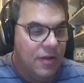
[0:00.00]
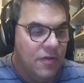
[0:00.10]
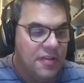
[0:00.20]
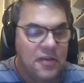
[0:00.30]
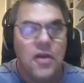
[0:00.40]

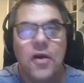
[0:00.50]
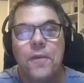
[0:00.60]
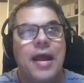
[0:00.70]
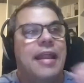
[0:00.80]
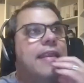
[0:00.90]
years ago
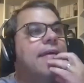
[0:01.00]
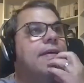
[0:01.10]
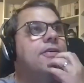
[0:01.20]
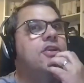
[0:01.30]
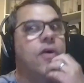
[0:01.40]
when
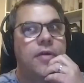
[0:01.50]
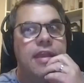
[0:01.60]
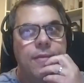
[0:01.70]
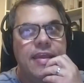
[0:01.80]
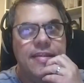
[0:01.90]

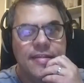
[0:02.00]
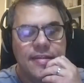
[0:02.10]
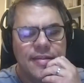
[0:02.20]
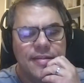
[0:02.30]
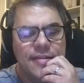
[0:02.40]
Jody Weiss,
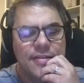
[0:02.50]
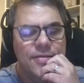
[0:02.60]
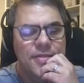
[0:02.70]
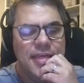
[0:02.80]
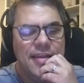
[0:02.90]
this is
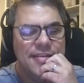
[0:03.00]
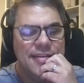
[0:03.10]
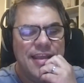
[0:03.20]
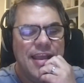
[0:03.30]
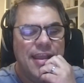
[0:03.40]

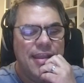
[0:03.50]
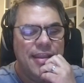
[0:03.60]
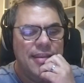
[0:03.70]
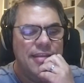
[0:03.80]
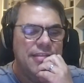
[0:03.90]

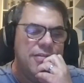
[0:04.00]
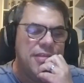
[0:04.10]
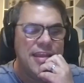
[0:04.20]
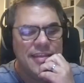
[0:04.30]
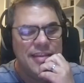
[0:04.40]
2009 to
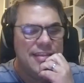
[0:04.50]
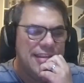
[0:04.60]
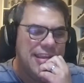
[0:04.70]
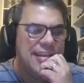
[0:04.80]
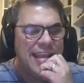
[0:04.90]

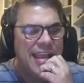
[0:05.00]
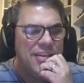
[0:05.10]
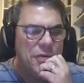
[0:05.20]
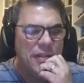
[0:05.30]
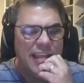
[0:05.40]

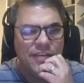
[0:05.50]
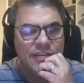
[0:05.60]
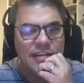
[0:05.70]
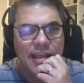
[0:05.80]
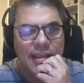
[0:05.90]

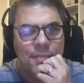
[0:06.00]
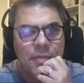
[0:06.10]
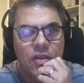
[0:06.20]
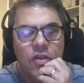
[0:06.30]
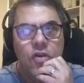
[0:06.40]
11
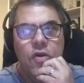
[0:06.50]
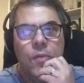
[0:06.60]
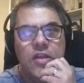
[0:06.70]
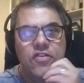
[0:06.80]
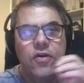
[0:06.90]
time,
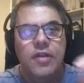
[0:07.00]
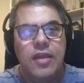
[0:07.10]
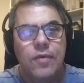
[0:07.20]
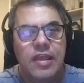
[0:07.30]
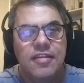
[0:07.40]
when
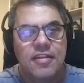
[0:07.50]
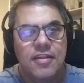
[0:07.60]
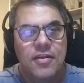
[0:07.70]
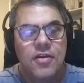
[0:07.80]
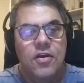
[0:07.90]
Jody Weiss,
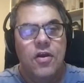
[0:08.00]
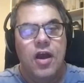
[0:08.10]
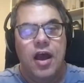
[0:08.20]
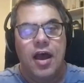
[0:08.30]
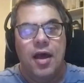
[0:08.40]

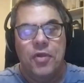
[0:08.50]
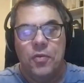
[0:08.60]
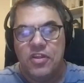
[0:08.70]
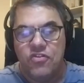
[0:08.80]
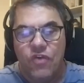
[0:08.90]
there
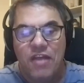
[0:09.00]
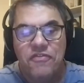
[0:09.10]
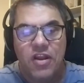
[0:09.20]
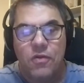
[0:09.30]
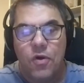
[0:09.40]
was a
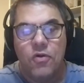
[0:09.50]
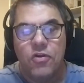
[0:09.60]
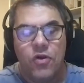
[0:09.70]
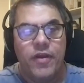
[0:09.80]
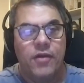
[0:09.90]
draft general
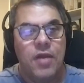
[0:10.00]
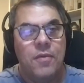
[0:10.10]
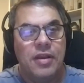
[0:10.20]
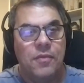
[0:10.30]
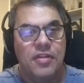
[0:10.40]
order going
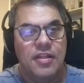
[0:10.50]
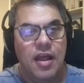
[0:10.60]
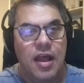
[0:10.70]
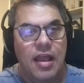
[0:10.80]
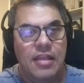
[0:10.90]
around when he was
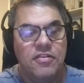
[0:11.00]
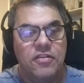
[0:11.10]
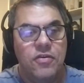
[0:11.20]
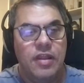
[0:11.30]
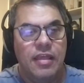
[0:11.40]

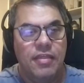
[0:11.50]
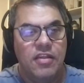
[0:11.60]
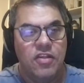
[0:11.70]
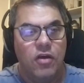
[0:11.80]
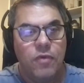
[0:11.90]
instituting the
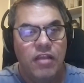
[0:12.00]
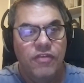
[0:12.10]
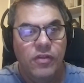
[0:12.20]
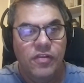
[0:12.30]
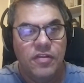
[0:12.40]
assault
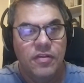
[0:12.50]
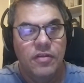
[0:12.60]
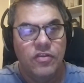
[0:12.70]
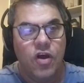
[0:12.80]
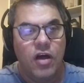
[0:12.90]
rifles
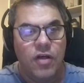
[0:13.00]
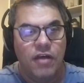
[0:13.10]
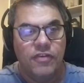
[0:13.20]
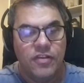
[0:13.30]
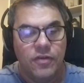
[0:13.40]
to all
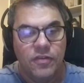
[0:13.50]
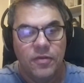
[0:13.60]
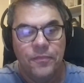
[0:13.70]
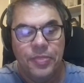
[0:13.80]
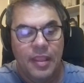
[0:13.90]
officers.